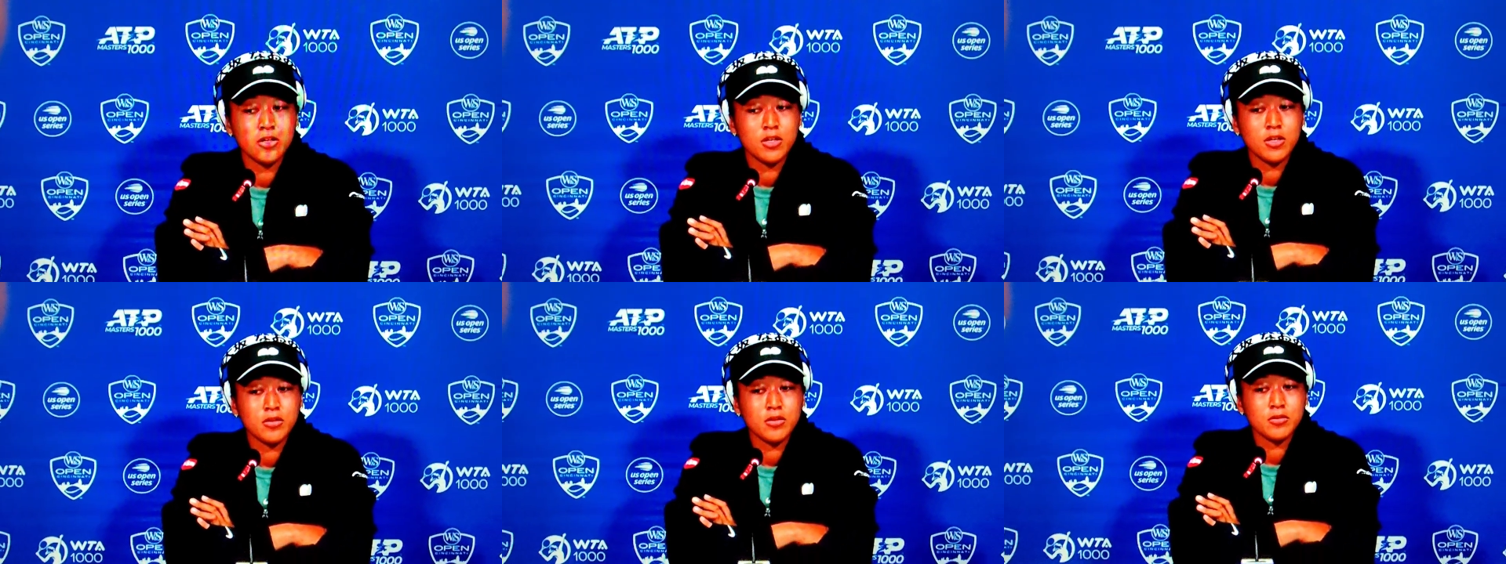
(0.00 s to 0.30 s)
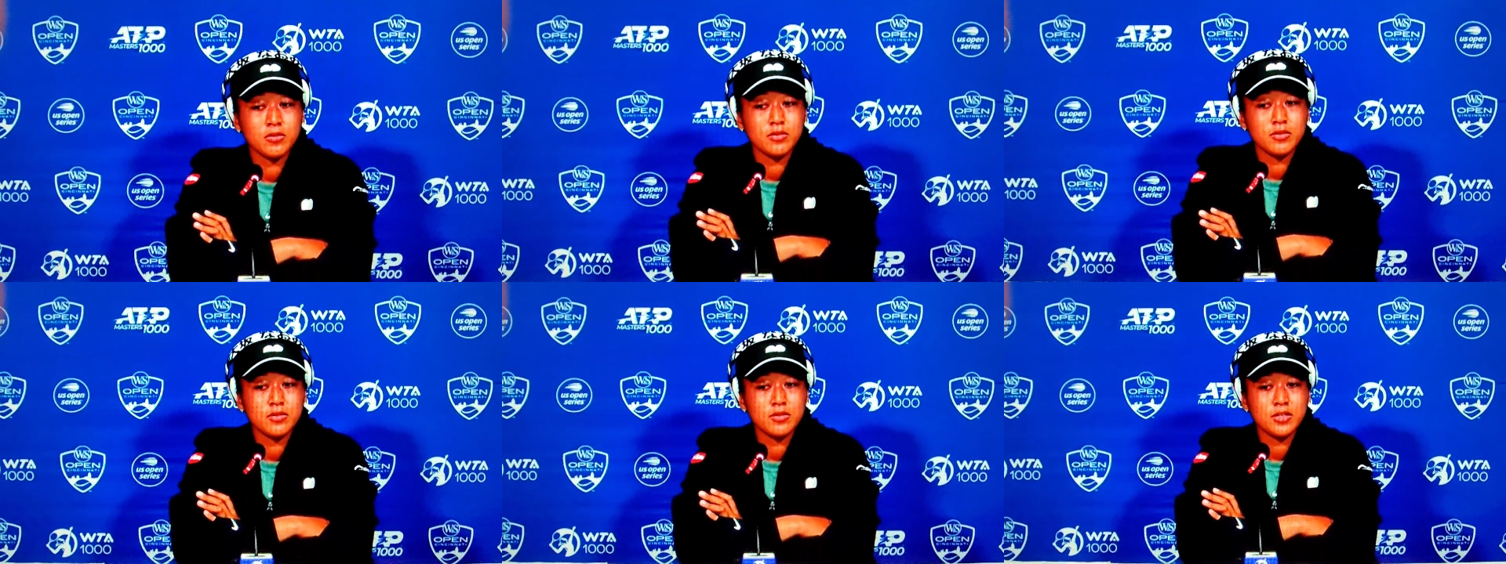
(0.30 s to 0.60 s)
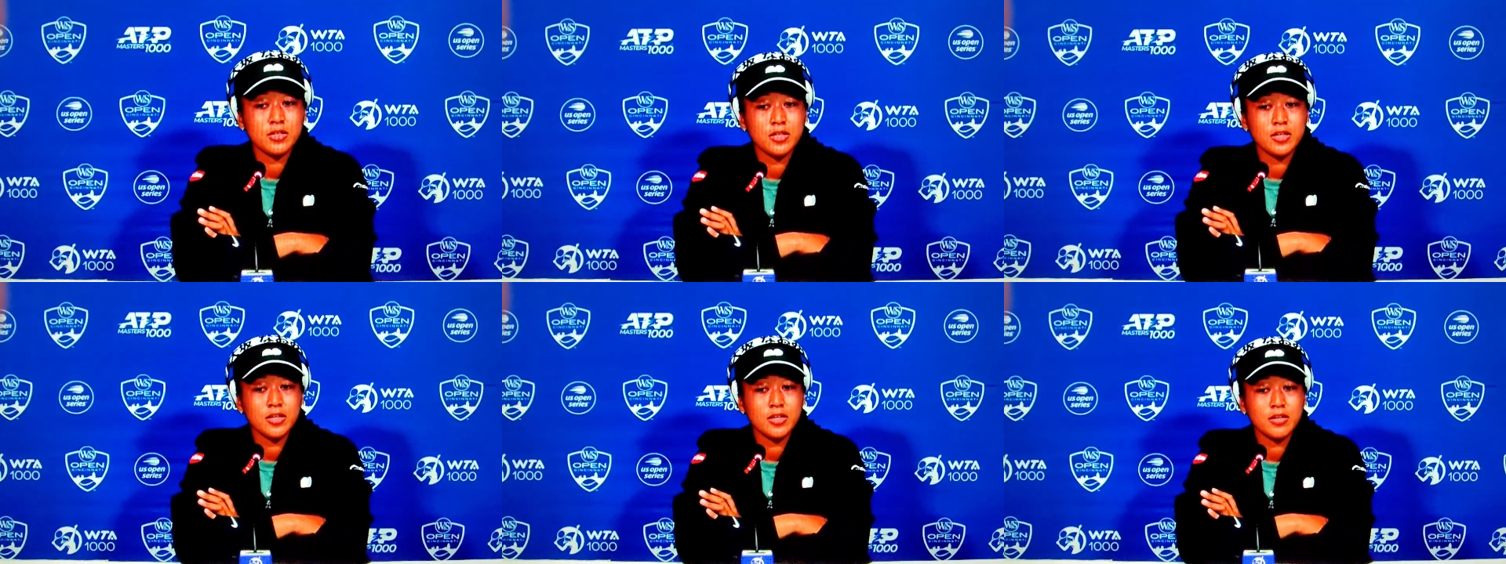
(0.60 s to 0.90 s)
I would
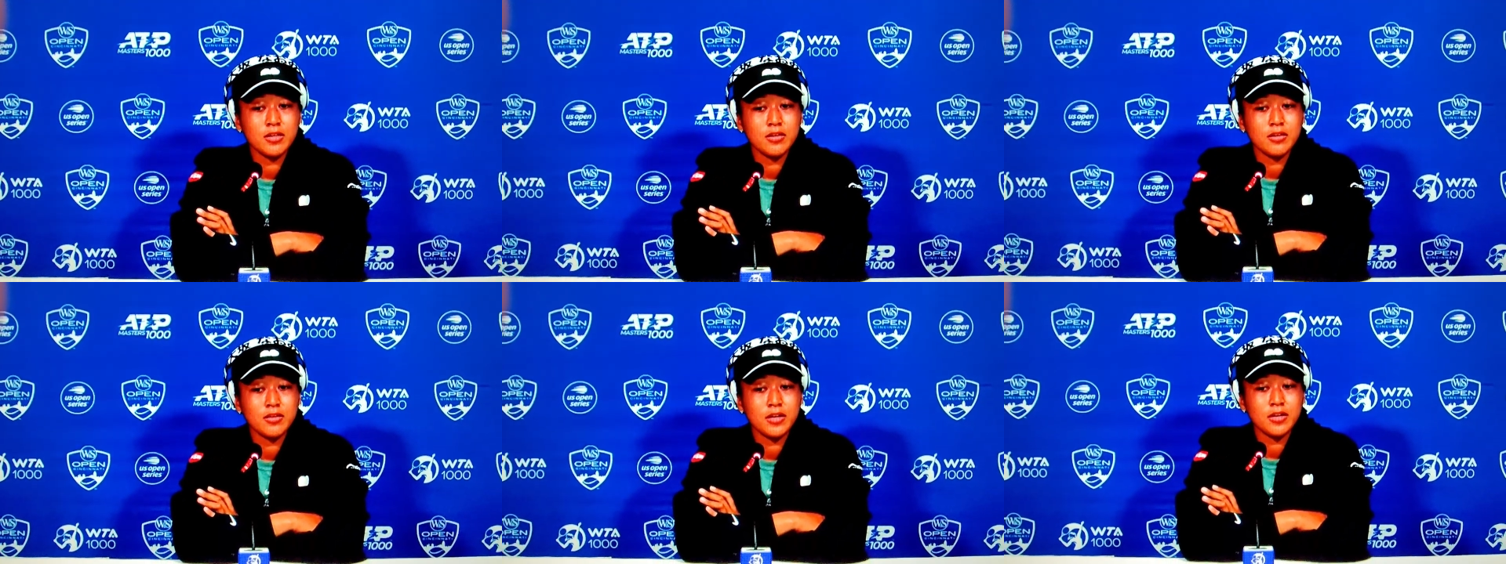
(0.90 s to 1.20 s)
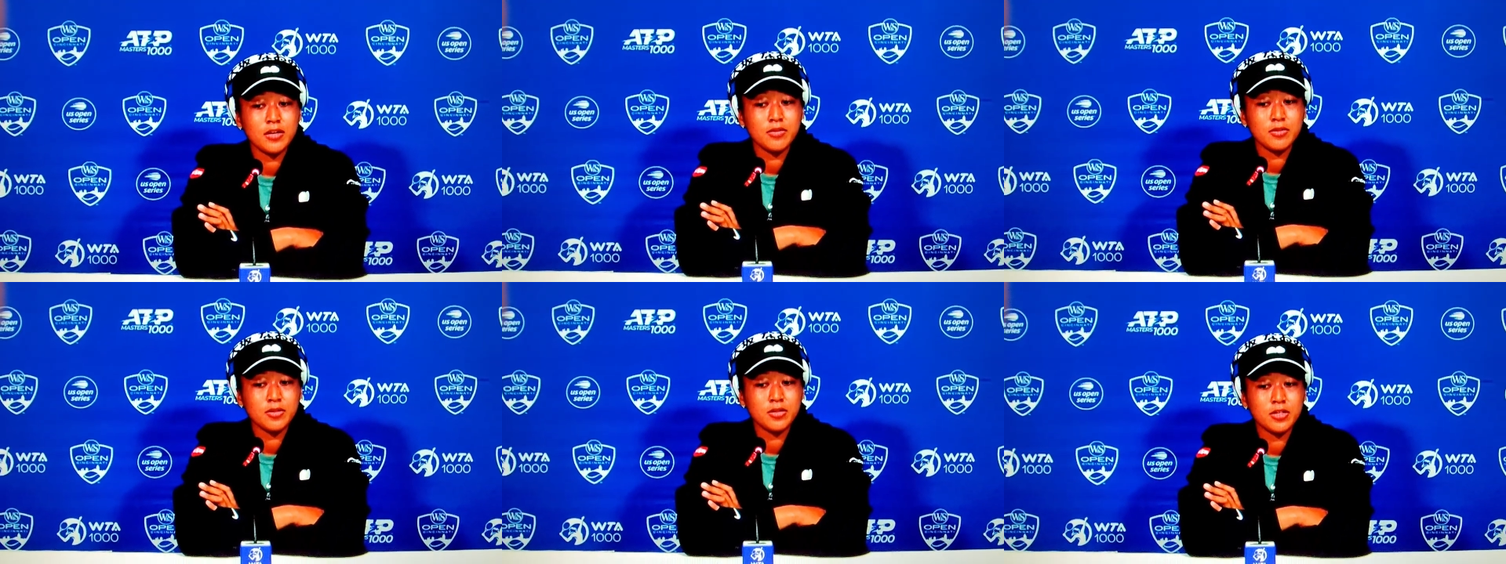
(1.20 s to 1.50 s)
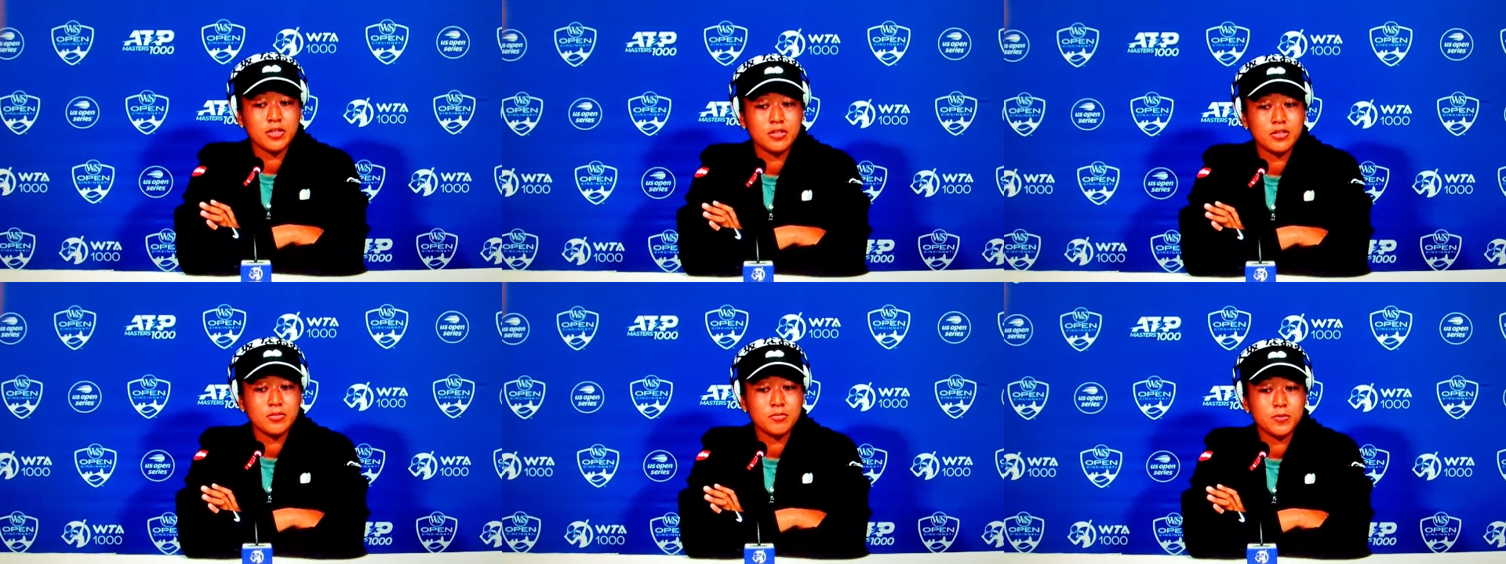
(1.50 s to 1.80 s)
say in that
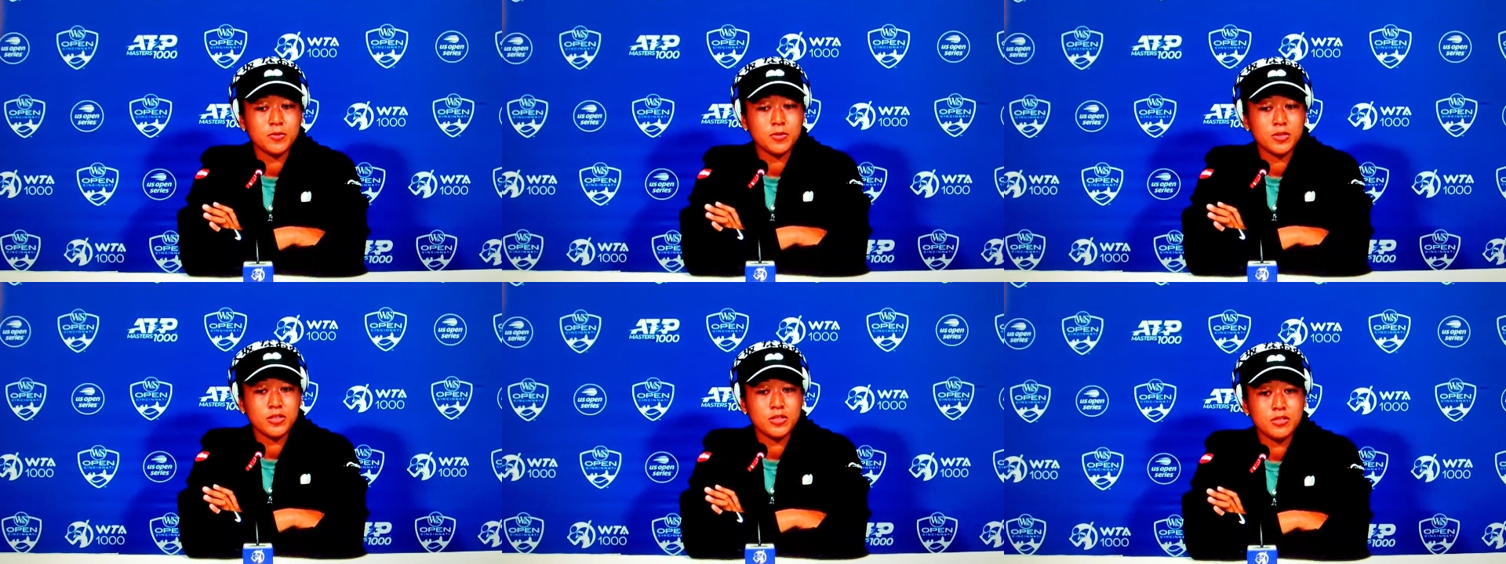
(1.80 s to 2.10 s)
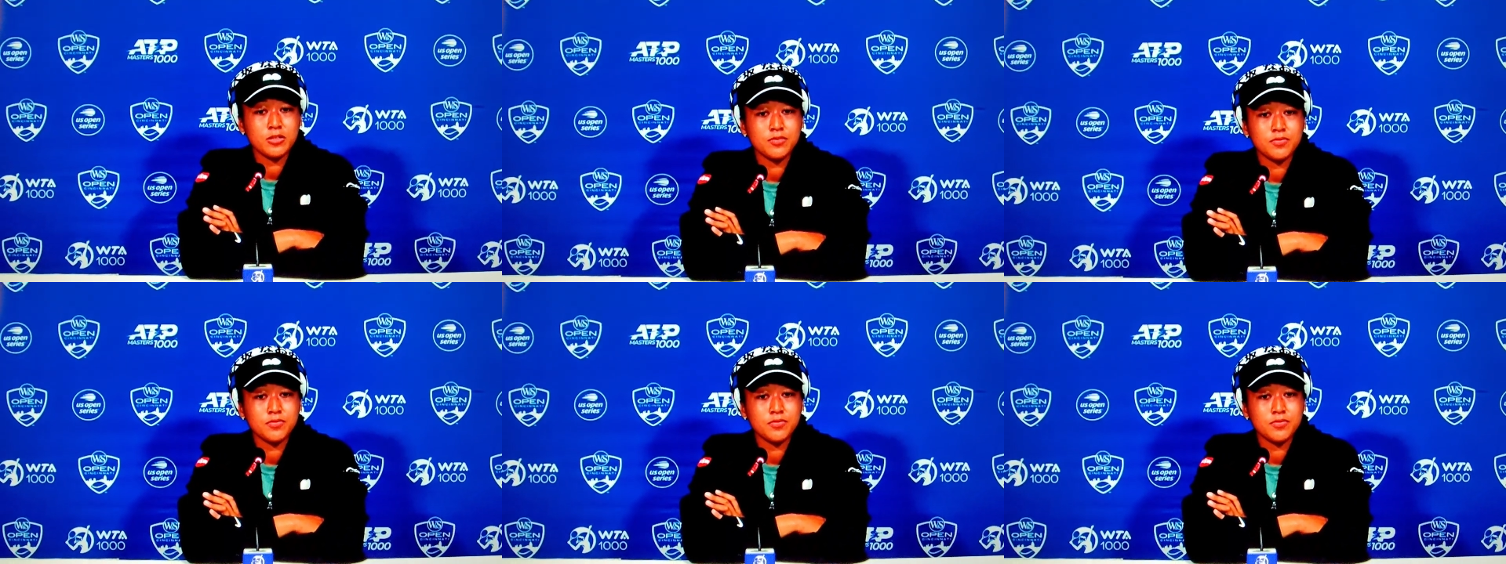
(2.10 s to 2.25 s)
regards I'm quite